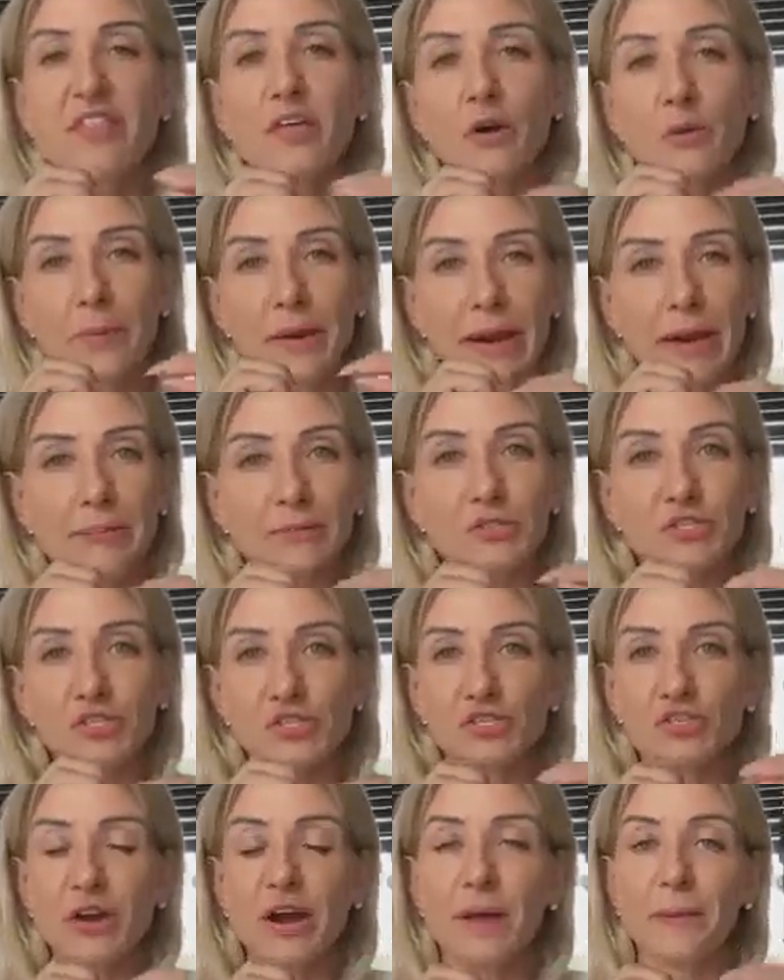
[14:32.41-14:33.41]
They will be able
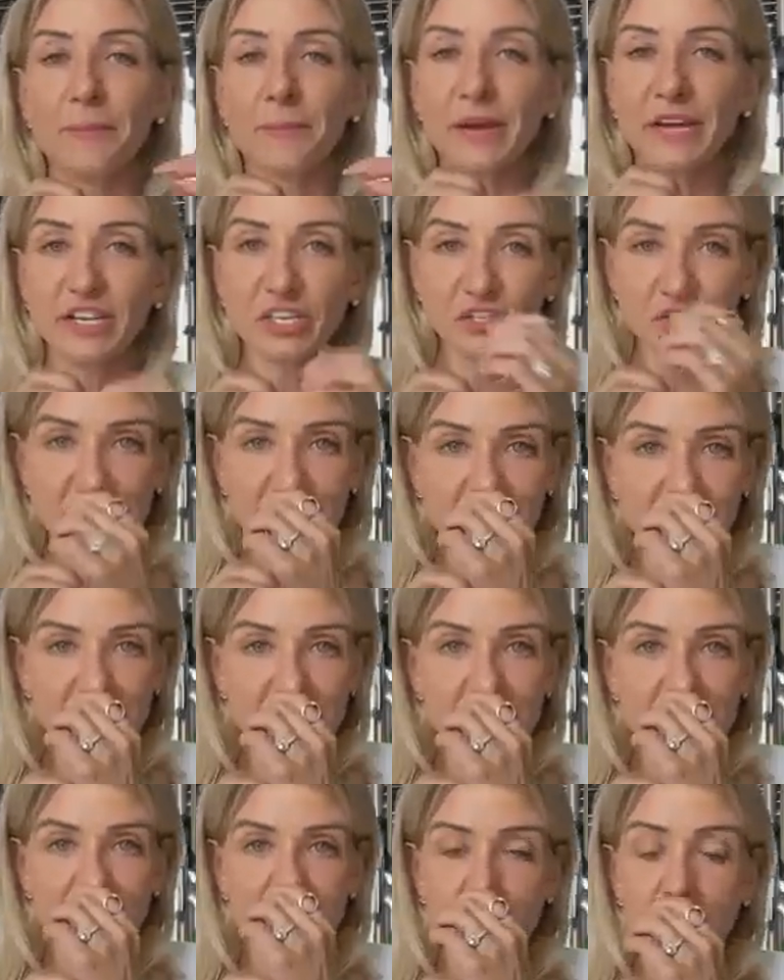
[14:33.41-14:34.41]
to try and penetrate
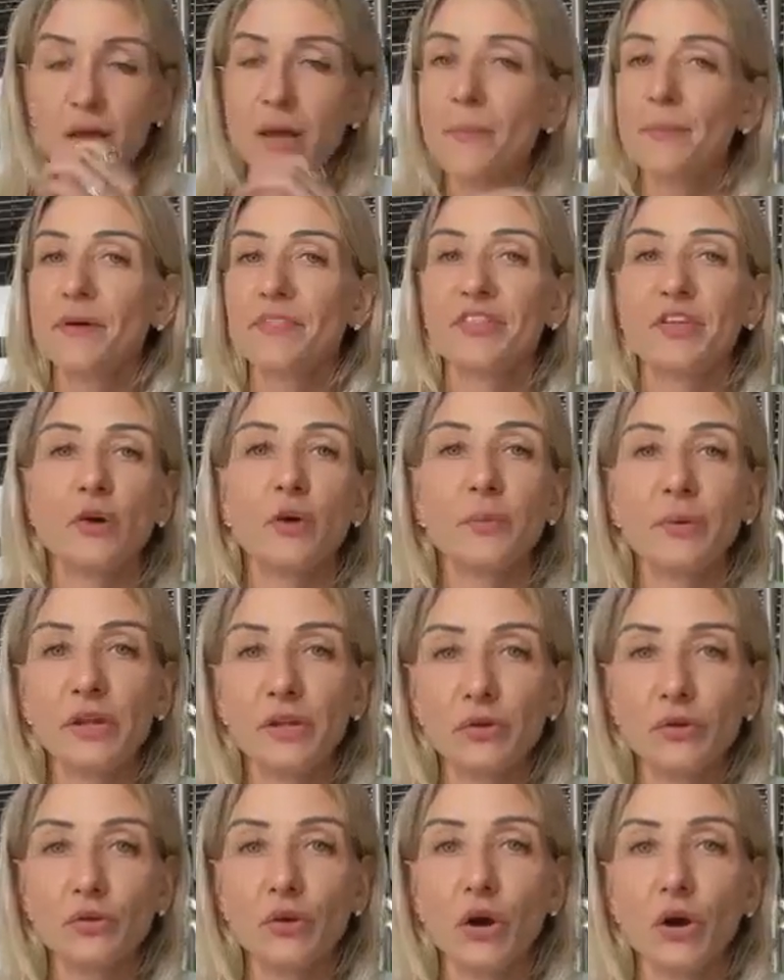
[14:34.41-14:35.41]
the cell, but there will
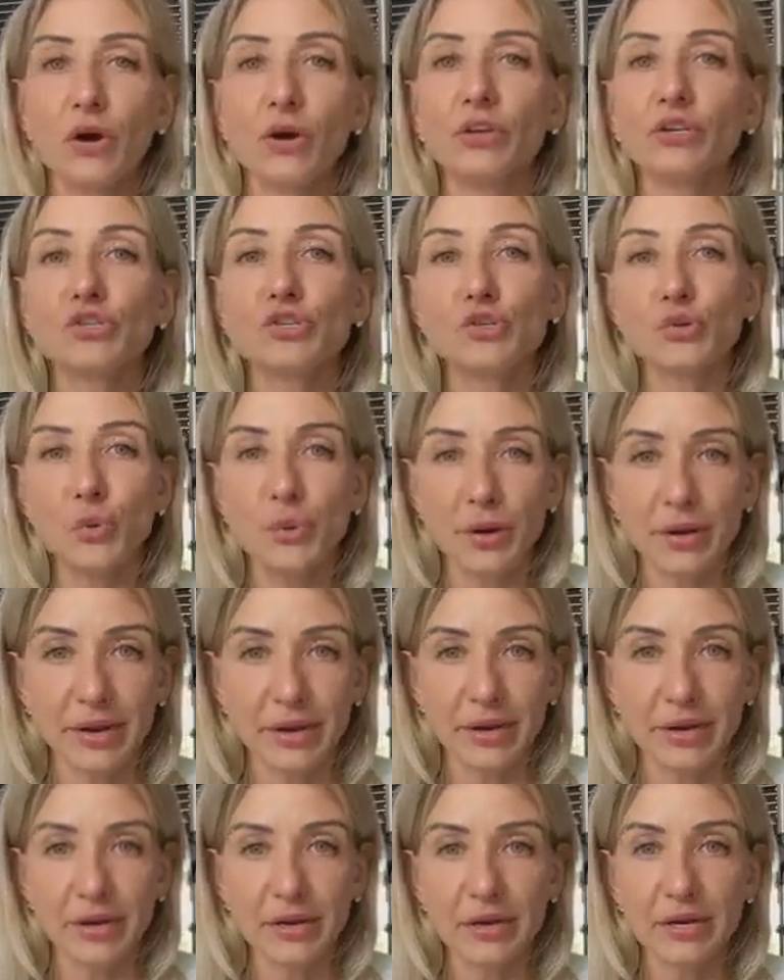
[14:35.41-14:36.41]
be no
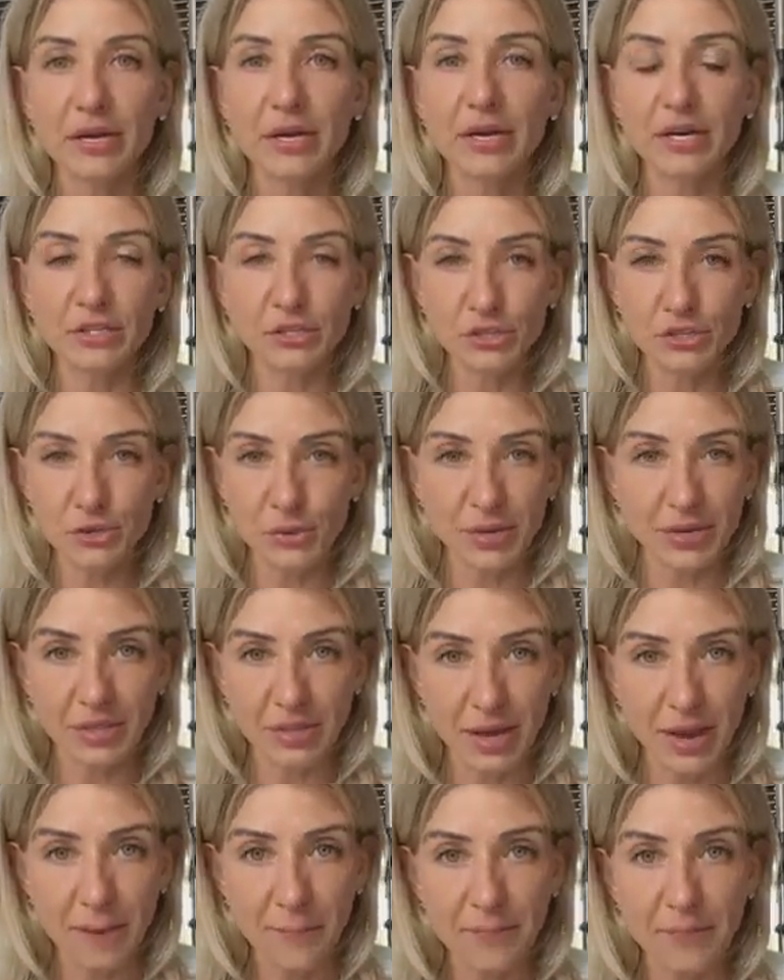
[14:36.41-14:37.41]
joy in
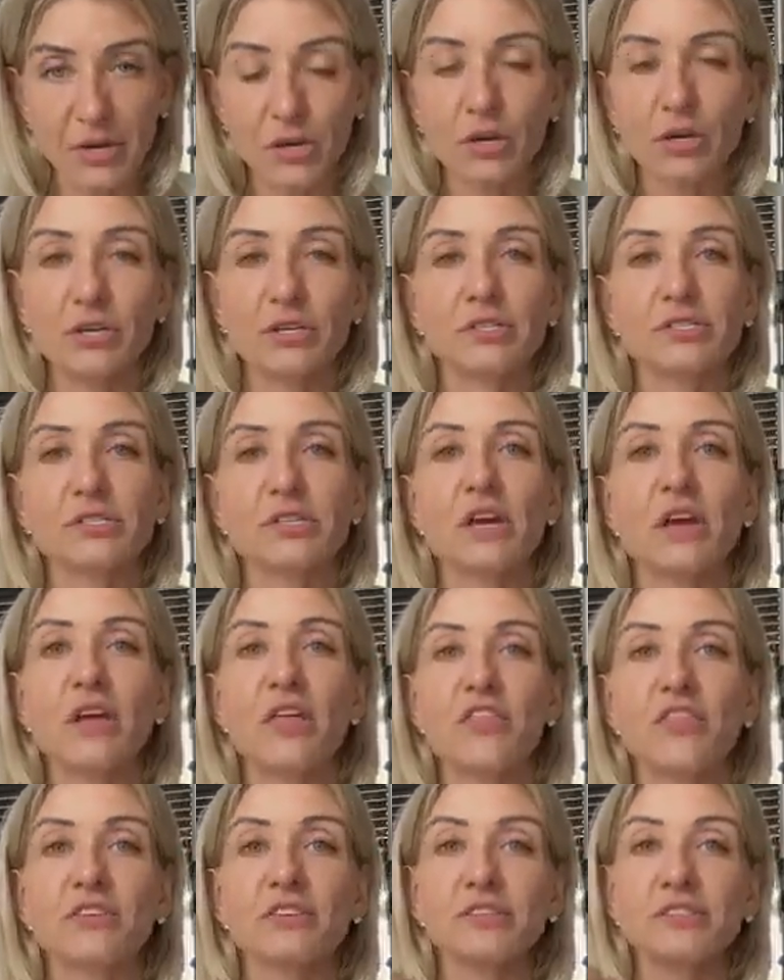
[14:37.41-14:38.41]
doing that because
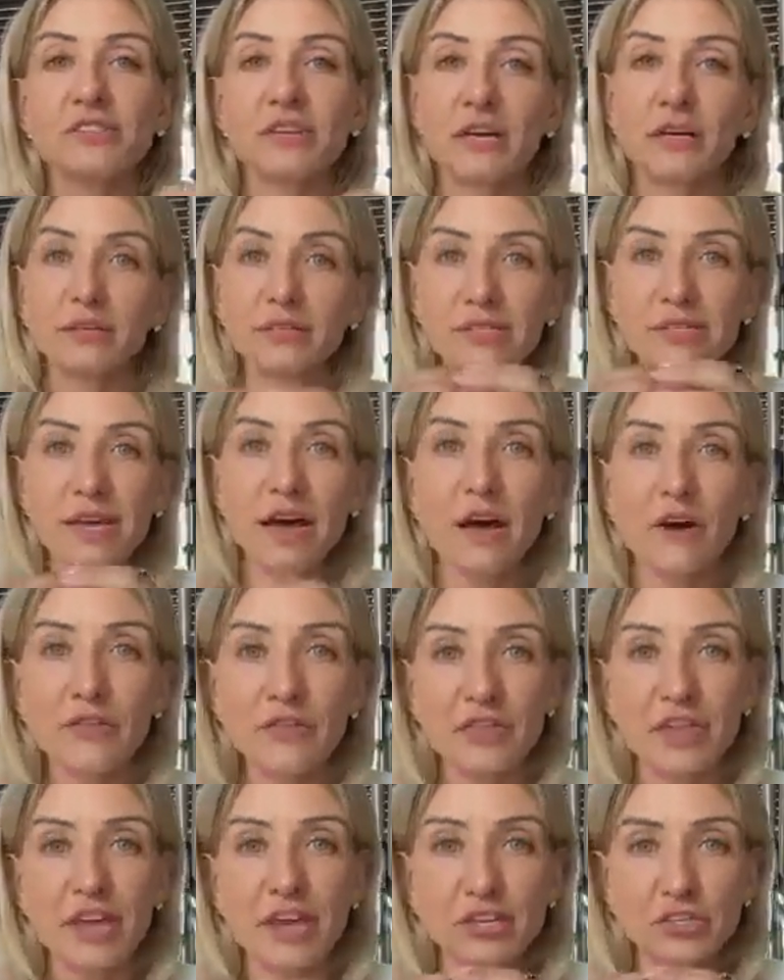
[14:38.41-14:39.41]
the cell is
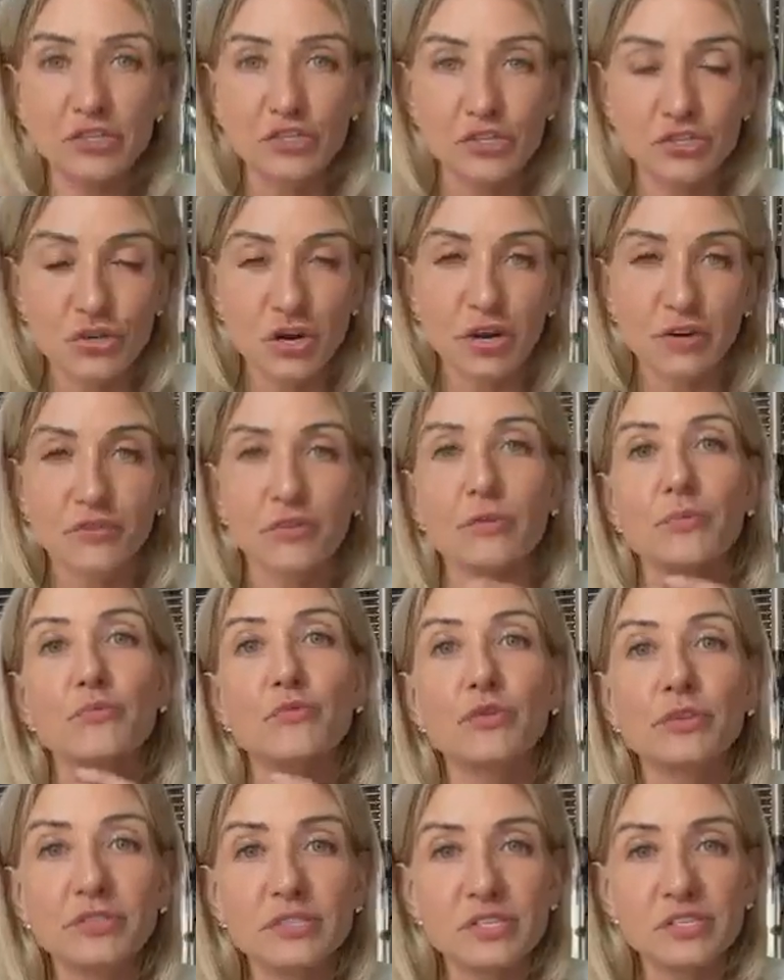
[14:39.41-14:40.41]
healthy and strong. The
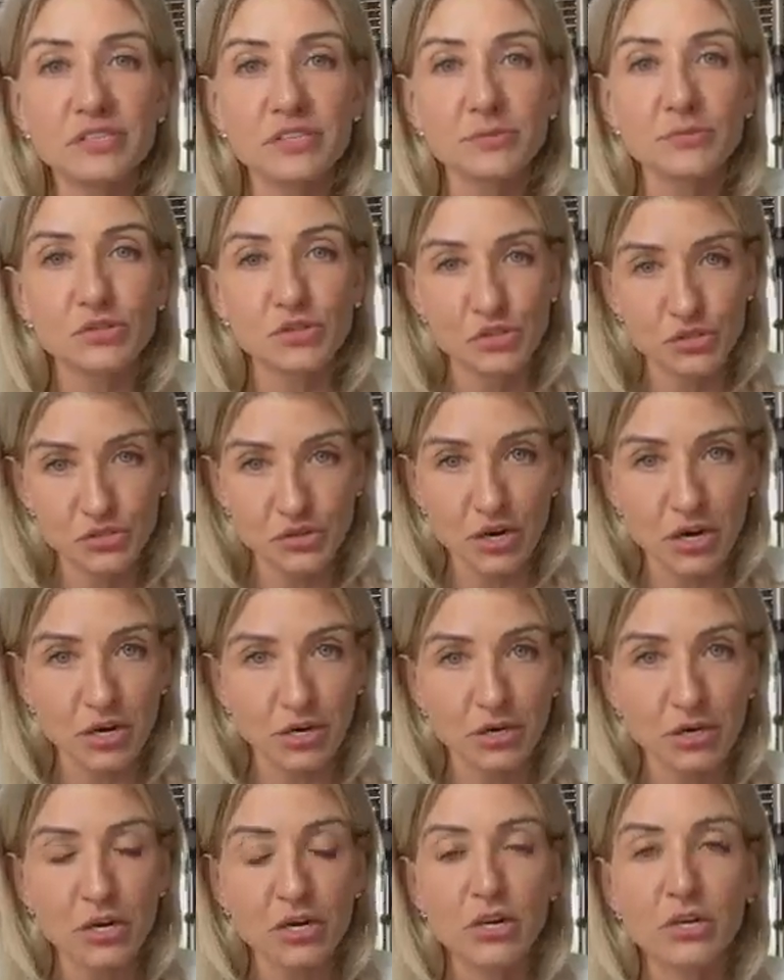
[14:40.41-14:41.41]
immune system is
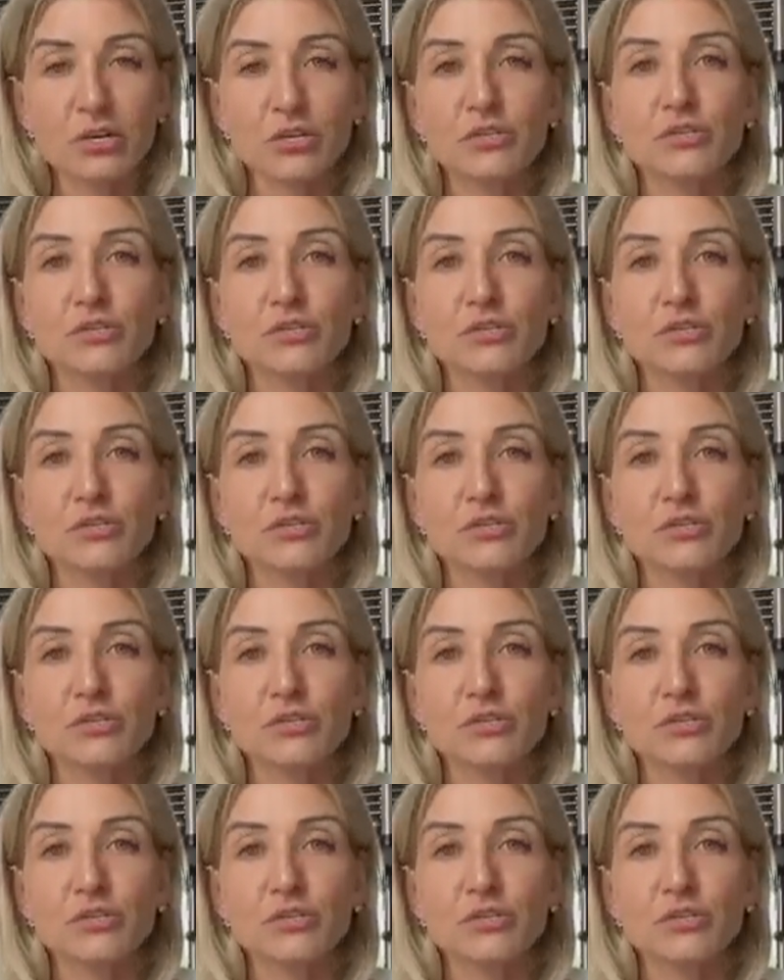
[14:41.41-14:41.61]
strong.